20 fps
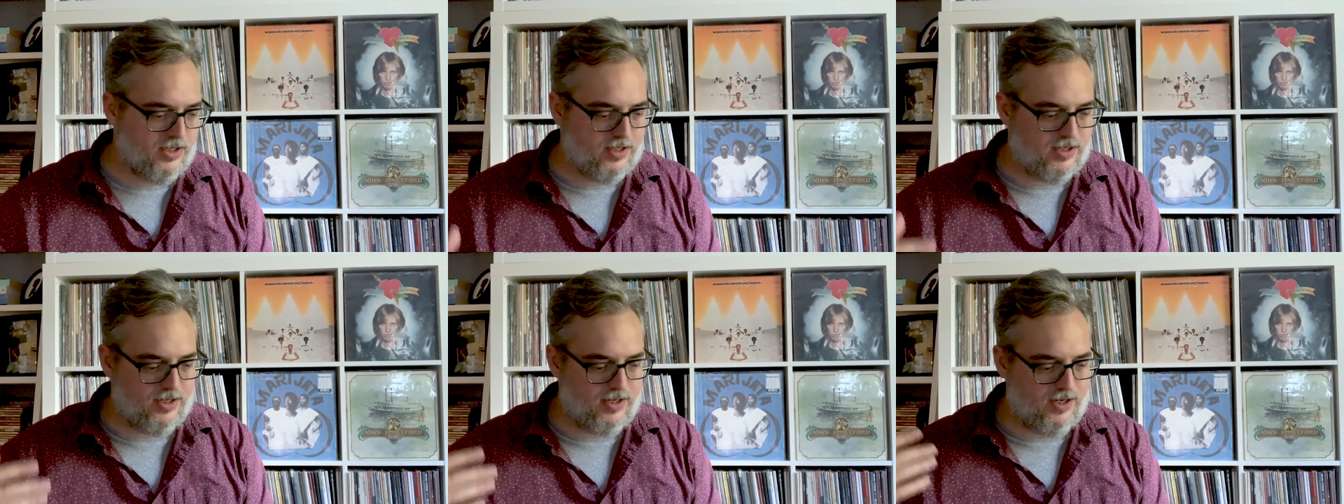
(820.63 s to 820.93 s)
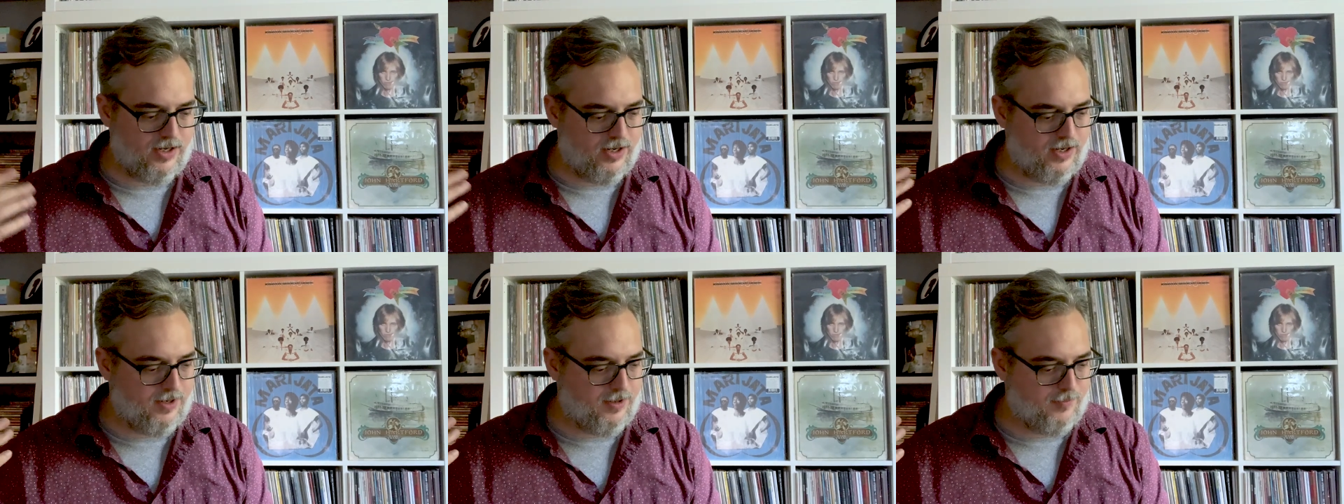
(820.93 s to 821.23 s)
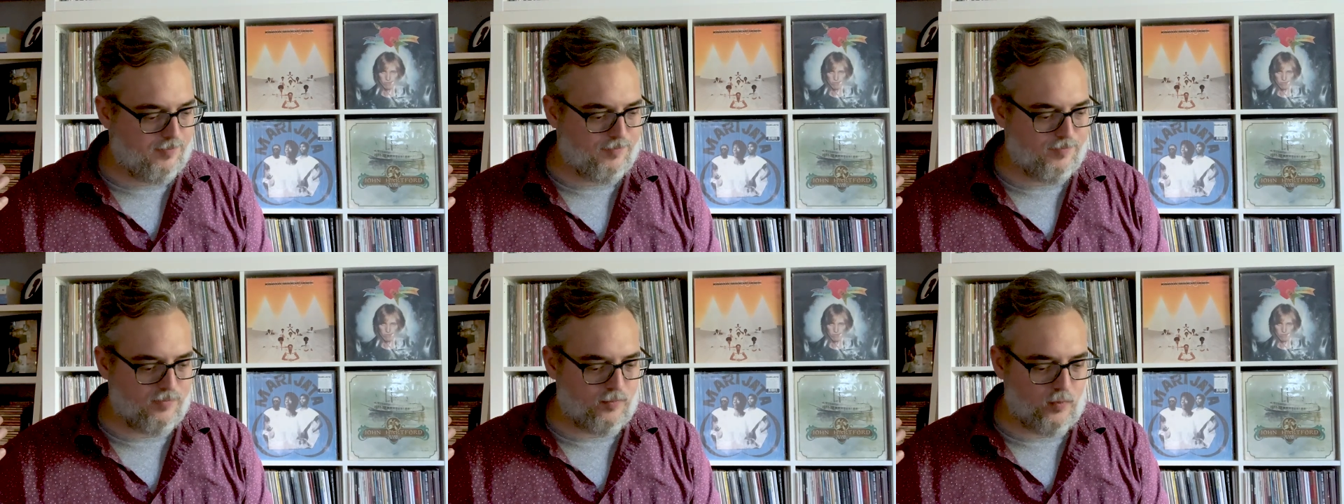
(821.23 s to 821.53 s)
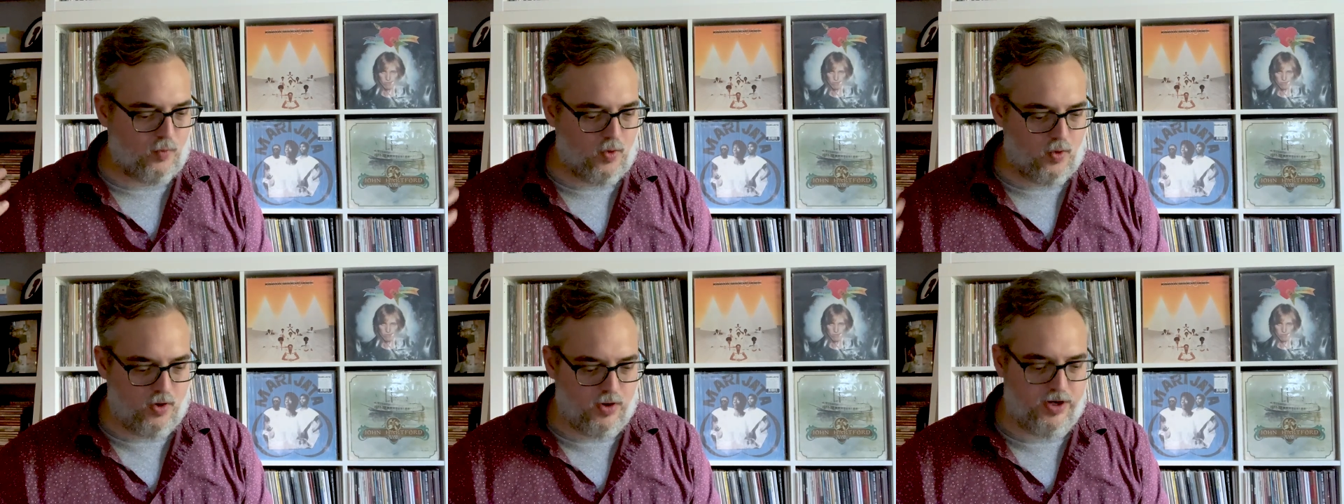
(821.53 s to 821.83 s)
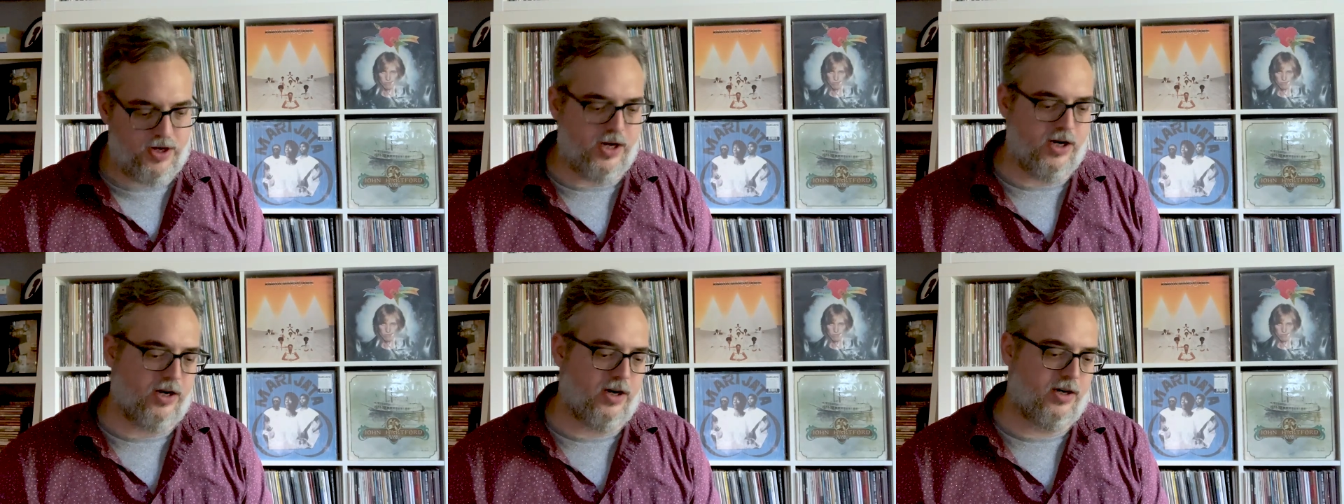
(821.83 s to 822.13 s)

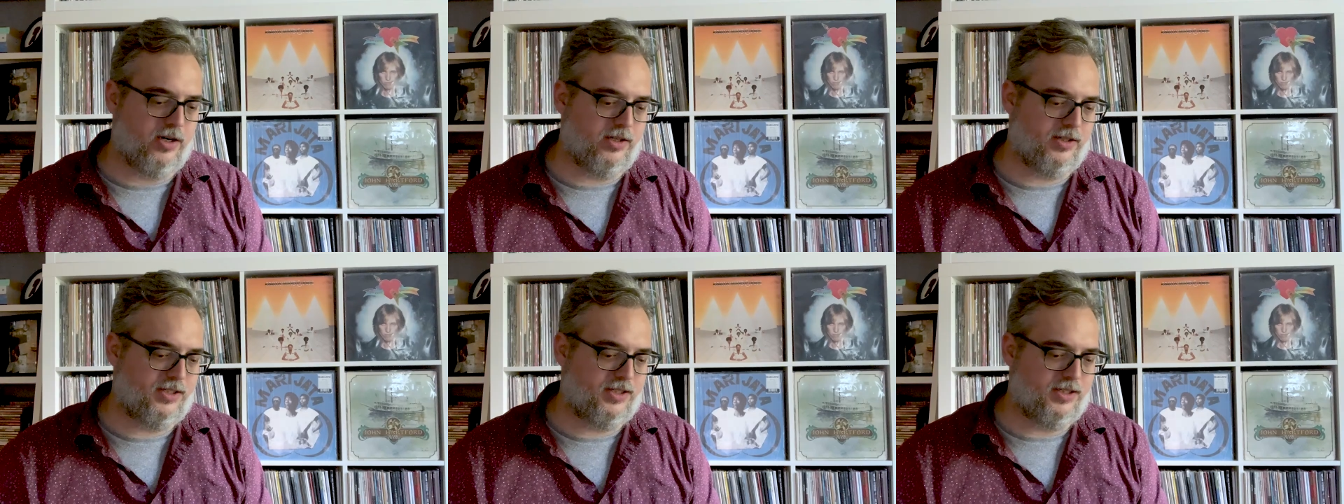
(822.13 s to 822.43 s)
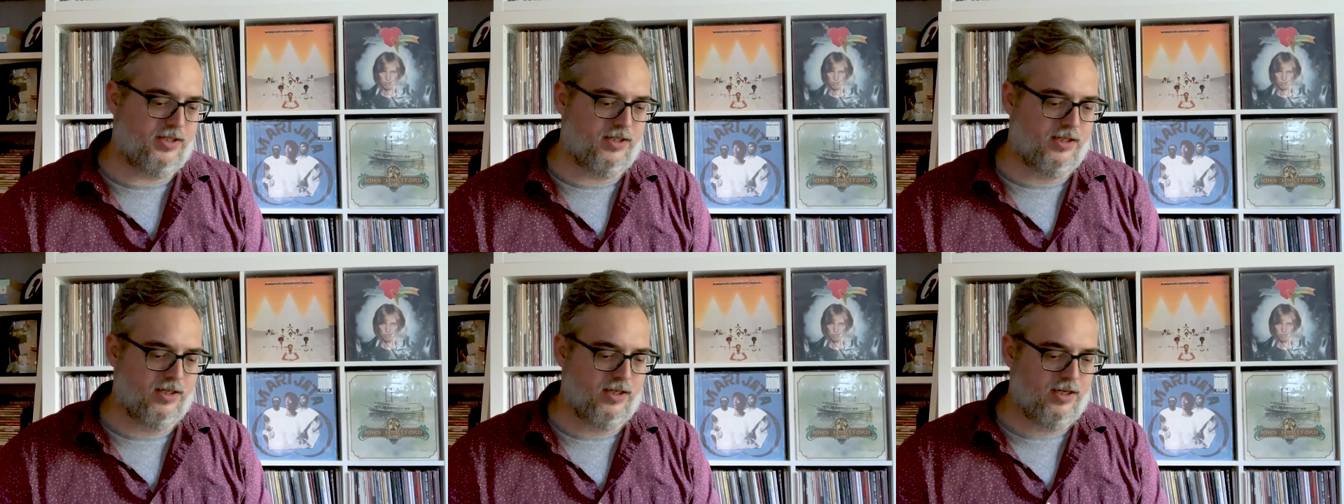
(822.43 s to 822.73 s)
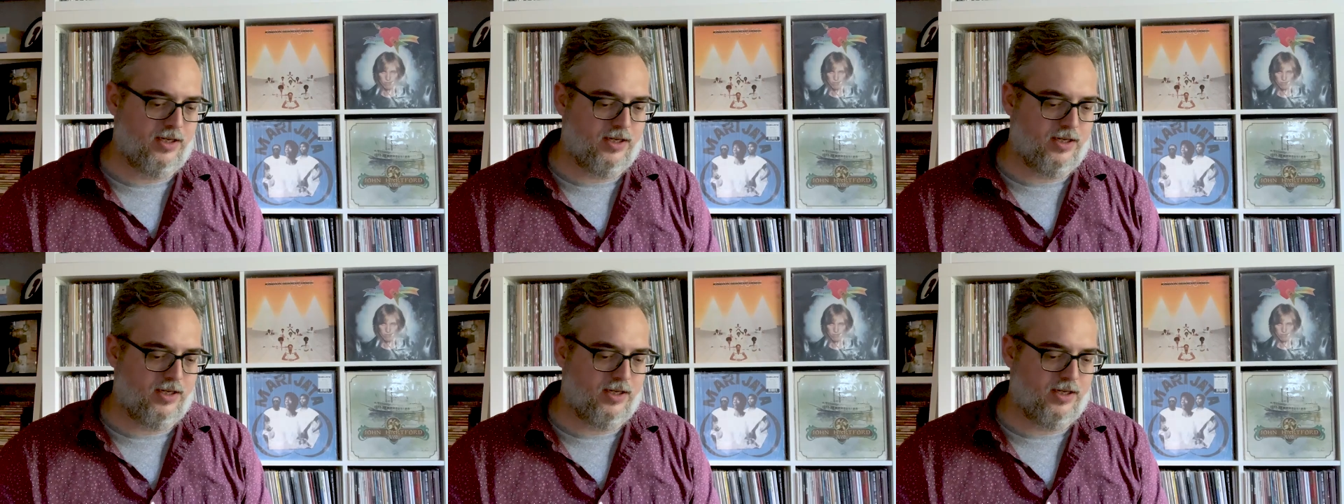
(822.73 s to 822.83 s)
Warriors,